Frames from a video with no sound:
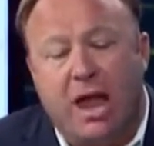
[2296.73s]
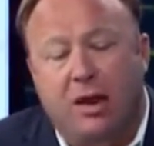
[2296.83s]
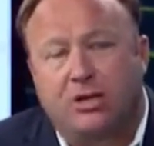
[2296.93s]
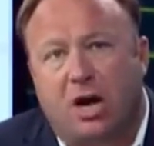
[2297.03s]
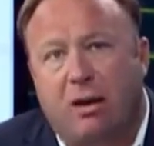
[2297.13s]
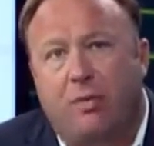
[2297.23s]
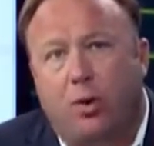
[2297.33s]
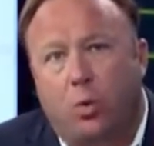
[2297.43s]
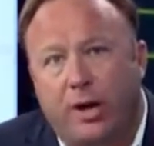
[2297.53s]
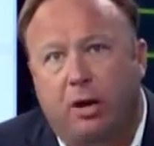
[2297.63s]
And let's talk about
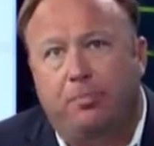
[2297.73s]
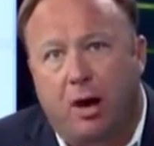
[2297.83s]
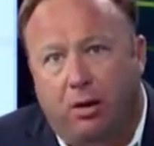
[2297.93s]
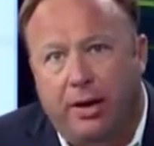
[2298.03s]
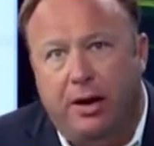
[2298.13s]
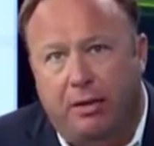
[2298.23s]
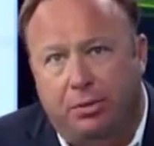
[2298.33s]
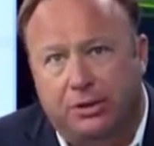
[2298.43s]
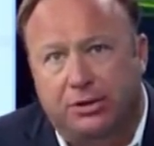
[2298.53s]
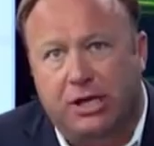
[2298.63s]
the real polling
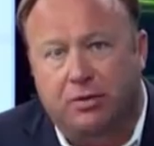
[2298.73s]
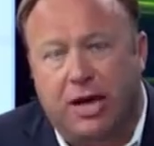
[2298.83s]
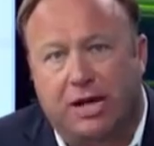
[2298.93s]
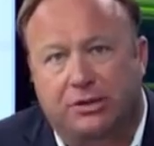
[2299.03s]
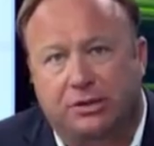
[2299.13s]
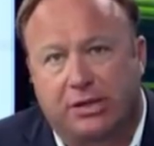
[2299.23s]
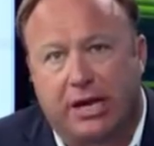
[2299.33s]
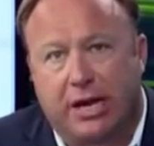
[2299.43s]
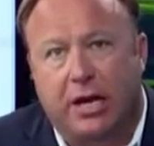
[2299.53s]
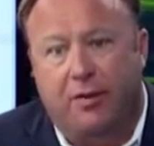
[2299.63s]
numbers that you guys are
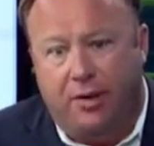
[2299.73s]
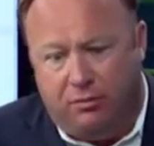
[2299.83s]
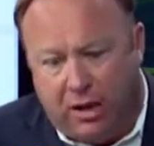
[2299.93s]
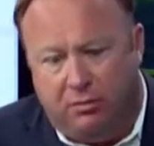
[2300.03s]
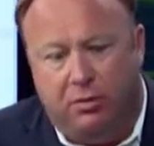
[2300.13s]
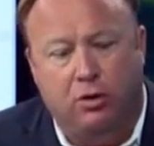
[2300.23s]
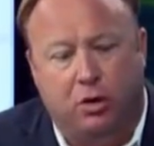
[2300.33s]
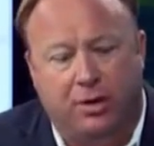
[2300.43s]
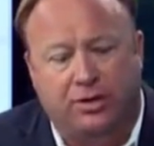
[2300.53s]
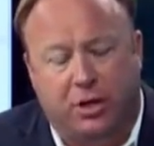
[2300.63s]
getting, that
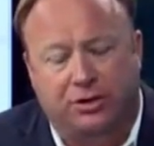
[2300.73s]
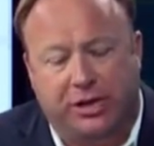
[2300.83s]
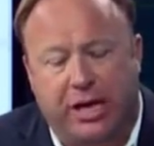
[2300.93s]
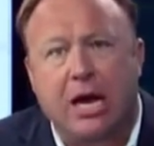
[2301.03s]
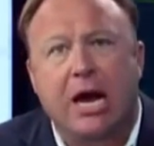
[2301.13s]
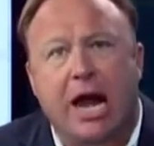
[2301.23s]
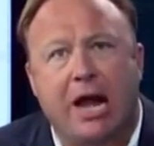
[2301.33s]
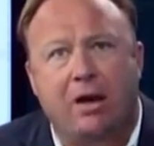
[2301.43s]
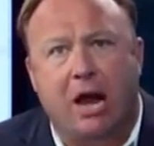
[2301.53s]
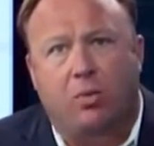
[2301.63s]
you're researching,
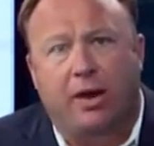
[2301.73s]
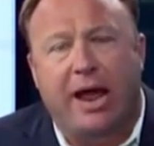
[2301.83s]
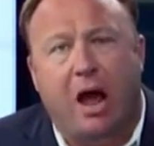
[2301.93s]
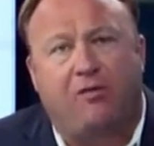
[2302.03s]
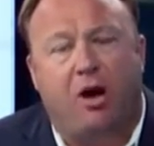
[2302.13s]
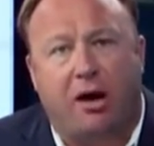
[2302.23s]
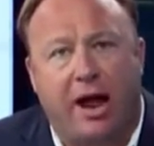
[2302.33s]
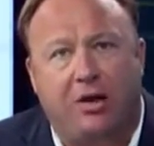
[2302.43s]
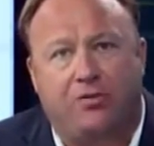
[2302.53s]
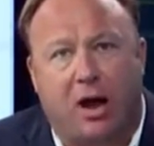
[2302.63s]
and really how far
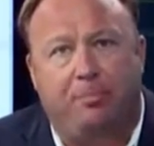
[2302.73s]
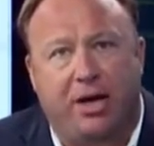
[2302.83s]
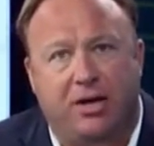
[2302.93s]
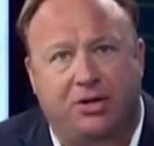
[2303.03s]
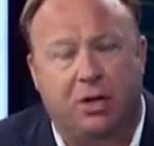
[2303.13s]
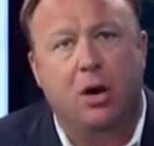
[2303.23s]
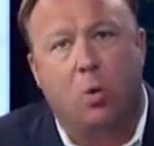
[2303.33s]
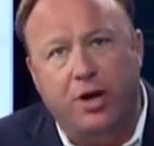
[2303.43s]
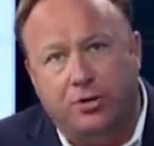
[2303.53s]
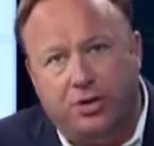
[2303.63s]
ahead Trump is and
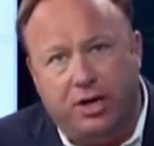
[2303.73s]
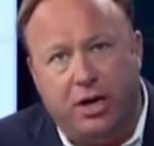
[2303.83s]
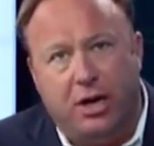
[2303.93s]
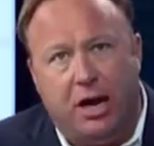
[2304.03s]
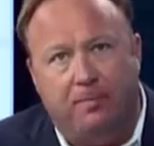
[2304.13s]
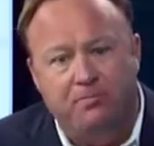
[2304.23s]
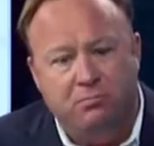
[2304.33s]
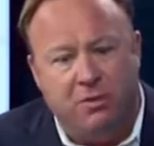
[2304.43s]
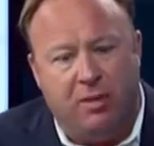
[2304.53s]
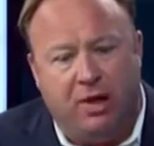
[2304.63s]
what you see
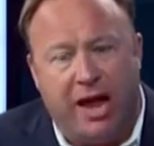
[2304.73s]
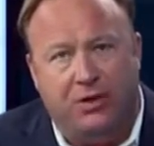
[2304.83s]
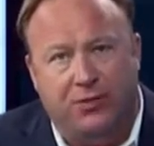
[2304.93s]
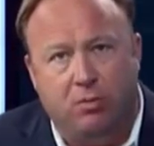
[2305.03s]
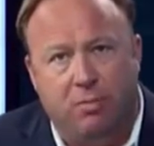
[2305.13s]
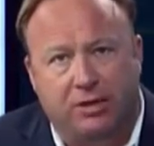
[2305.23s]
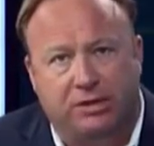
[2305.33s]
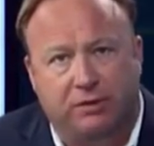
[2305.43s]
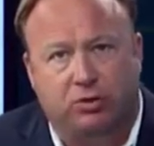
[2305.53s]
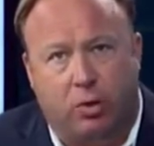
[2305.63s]
in the last few
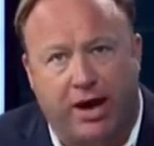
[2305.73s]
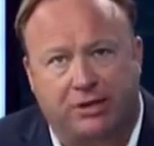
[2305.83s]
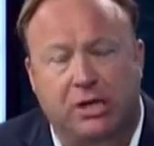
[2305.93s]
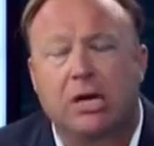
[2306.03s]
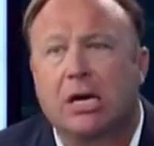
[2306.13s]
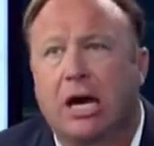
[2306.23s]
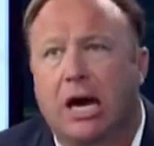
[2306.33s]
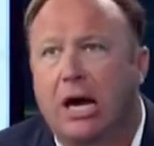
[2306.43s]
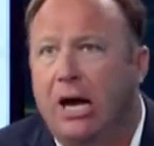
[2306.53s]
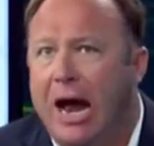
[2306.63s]
months of this race.
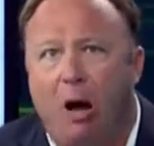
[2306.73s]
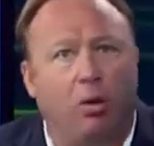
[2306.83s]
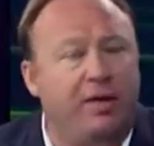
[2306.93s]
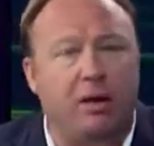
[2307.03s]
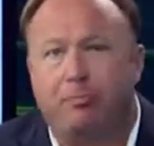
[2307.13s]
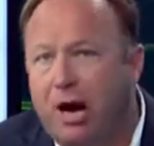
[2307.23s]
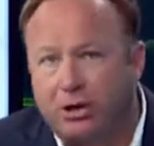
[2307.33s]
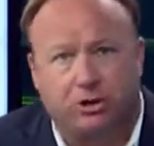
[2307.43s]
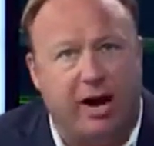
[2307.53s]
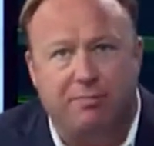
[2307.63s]
How will the
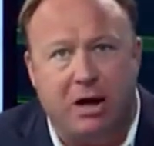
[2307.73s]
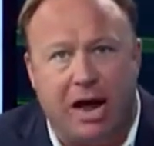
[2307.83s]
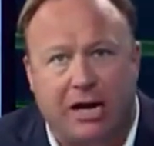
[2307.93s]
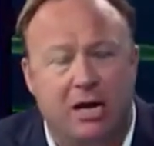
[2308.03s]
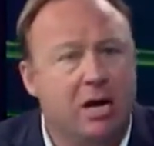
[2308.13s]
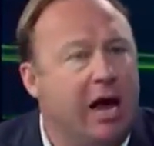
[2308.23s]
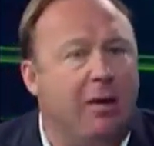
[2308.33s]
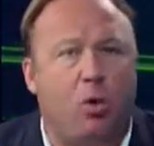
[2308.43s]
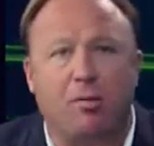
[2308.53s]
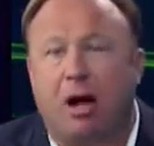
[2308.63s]
empire strike back?
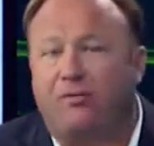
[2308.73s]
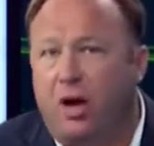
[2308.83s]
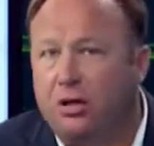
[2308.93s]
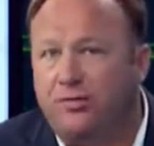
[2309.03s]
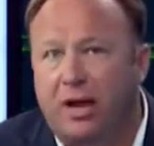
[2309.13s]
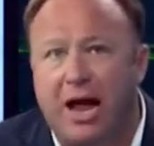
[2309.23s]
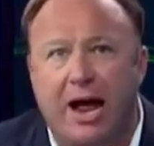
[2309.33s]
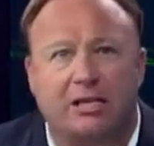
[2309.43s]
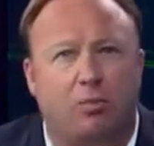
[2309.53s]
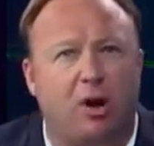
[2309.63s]
I'm worried about false
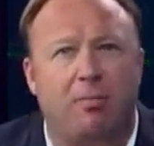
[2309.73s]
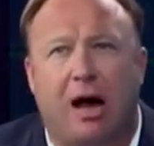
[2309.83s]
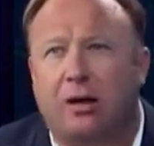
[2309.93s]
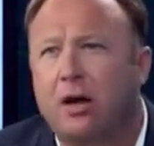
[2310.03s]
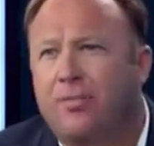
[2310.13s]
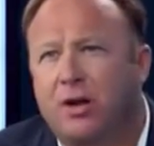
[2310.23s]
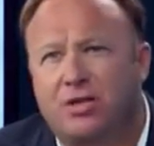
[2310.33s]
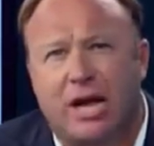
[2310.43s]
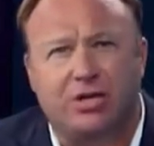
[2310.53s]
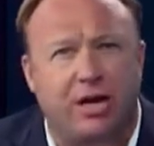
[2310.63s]
flags. I'm worried about an
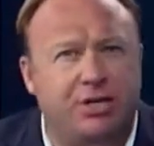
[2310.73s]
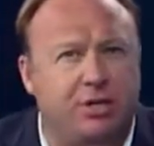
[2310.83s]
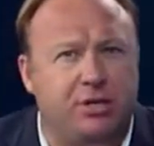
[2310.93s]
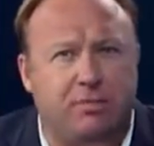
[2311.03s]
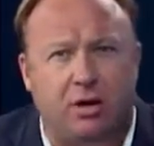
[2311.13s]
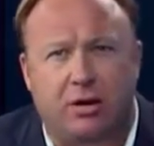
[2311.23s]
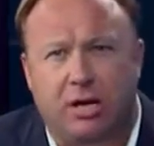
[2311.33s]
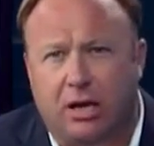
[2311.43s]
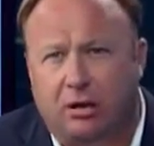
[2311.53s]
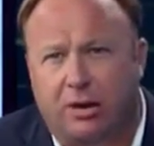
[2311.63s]
assassination attempt on
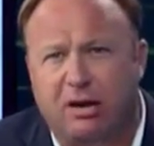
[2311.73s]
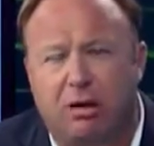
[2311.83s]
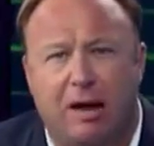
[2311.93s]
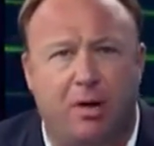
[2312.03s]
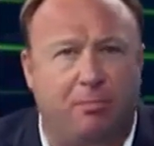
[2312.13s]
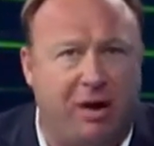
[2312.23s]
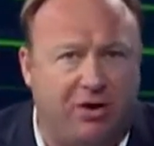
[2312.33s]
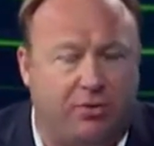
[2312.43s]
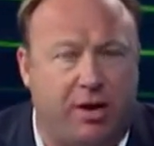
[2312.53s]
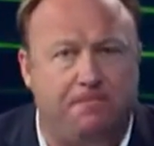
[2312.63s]
Hillary, blamed on a
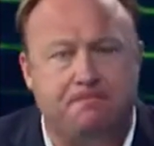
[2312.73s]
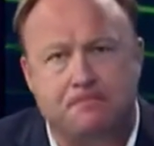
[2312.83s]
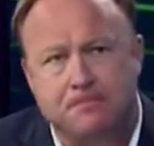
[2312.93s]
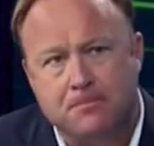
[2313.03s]
patriot.